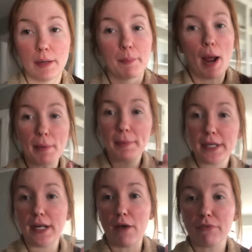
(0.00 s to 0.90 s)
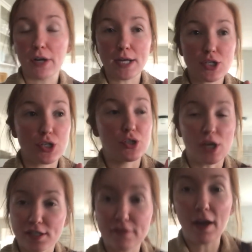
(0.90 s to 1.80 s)
Probably enough that I should
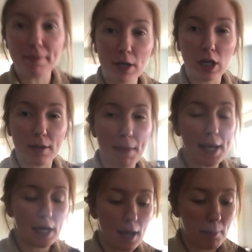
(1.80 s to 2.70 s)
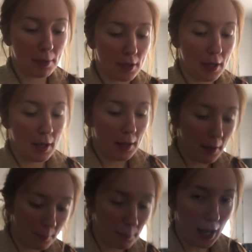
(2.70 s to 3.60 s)
justify putting on makeup,
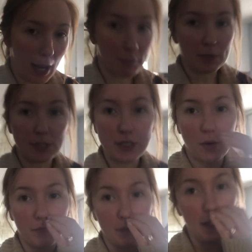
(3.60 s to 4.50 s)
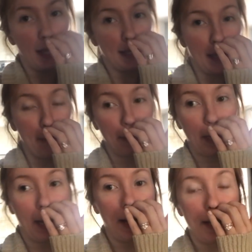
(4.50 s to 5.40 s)
but I really don't feel like it
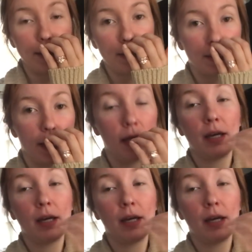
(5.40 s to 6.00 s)
because